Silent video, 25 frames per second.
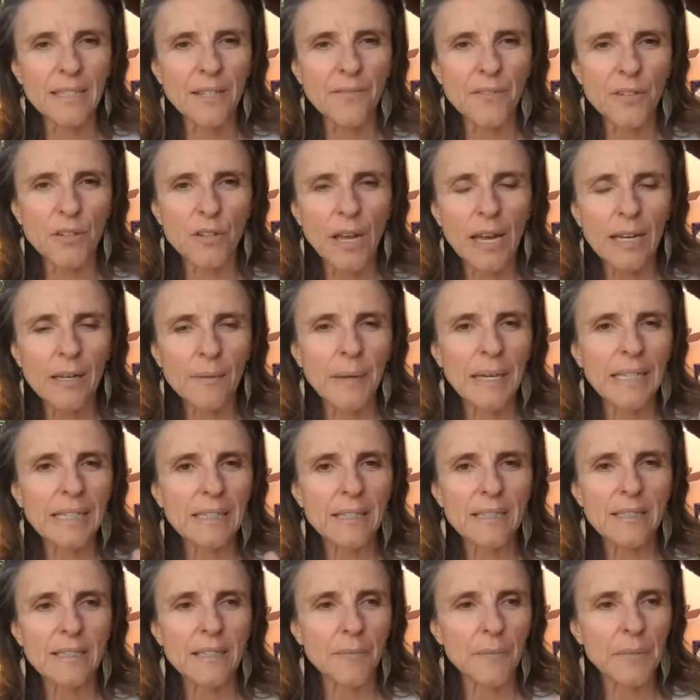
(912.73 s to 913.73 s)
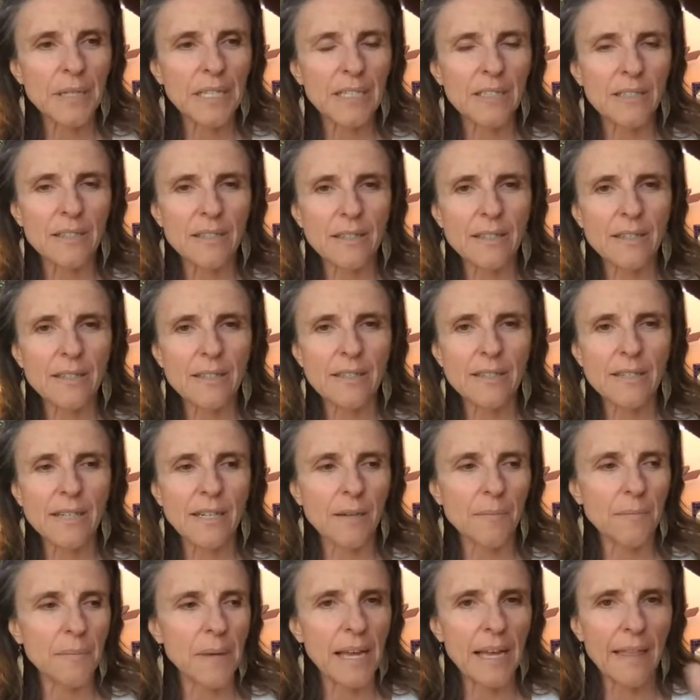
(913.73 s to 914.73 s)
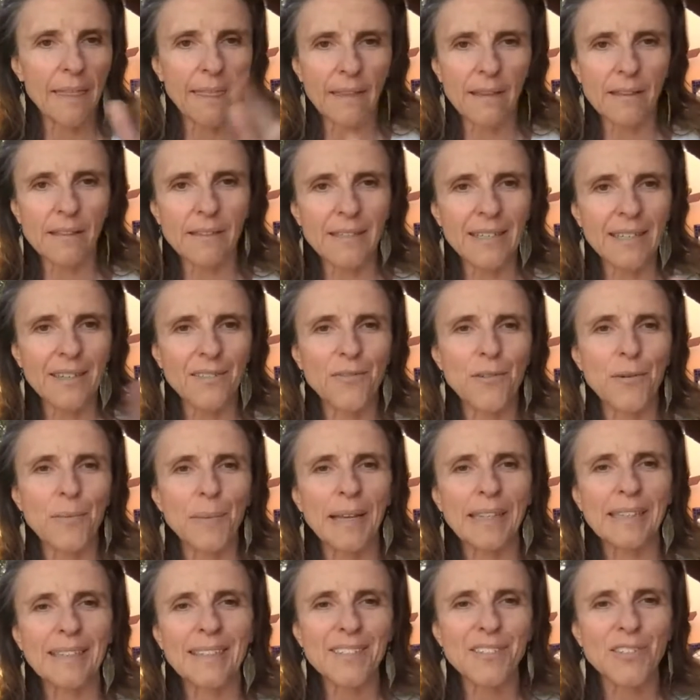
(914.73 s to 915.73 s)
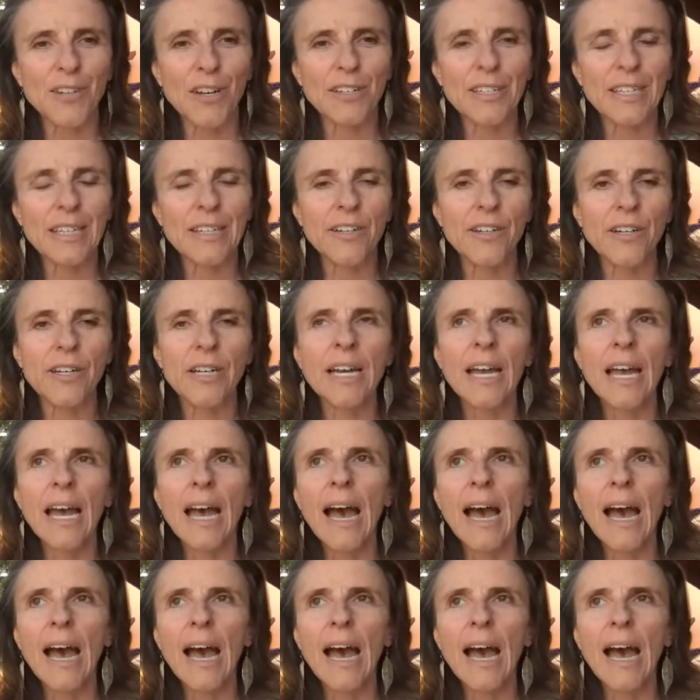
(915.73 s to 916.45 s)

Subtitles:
if you're not on my list, I'm going to stick the link for my list on here.